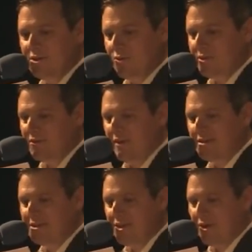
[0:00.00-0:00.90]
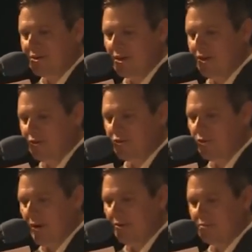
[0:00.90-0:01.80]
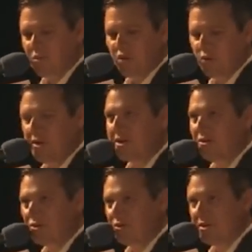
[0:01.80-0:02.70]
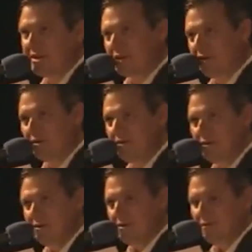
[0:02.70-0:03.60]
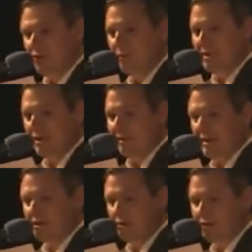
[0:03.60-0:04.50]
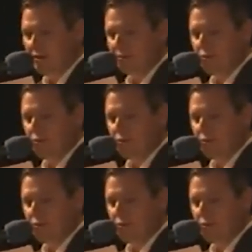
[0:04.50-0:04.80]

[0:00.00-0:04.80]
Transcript: tourist fancy cars underground in Puerto Rico so that they could film it and make it look like